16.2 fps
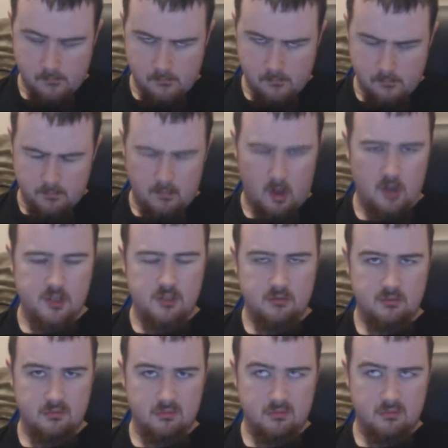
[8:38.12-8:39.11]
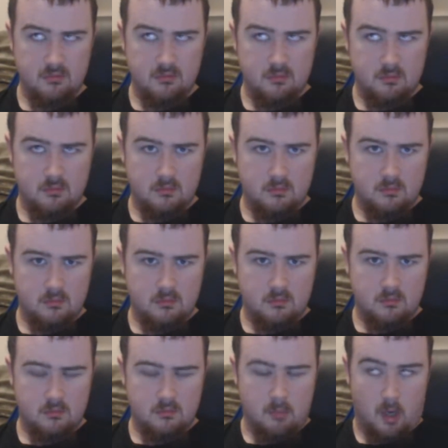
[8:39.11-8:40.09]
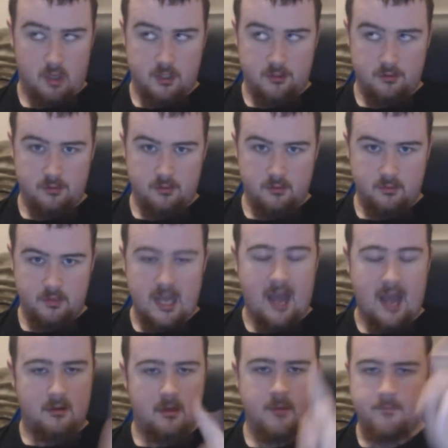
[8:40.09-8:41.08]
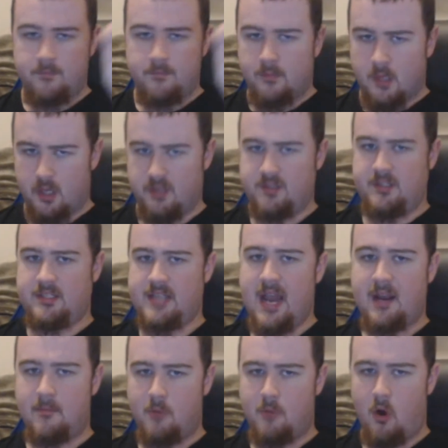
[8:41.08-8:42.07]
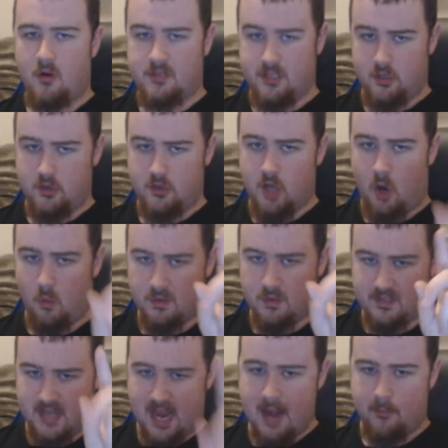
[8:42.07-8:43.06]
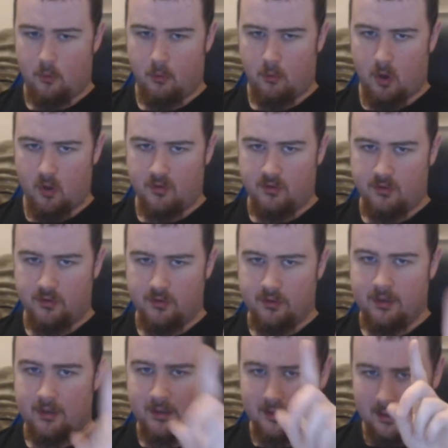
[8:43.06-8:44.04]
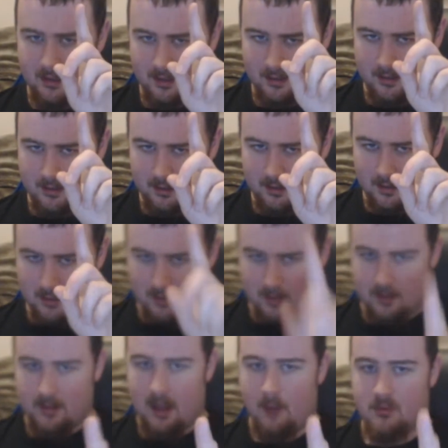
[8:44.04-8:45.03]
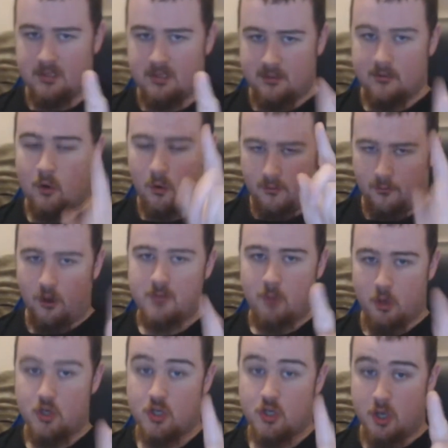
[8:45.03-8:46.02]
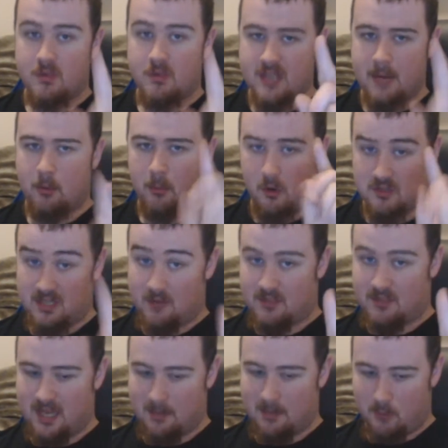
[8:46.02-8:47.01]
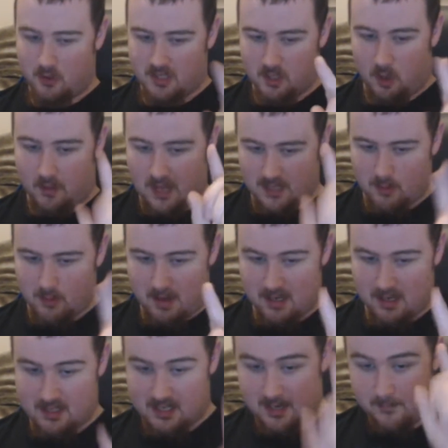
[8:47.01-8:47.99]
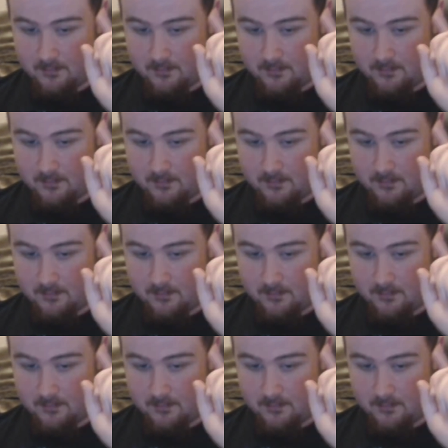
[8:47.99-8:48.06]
March? March. Yeah, because the second box that you saw was the April box. And that was, no, the first box you saw was the April box, and that was the second box I got. That's what I meant to say.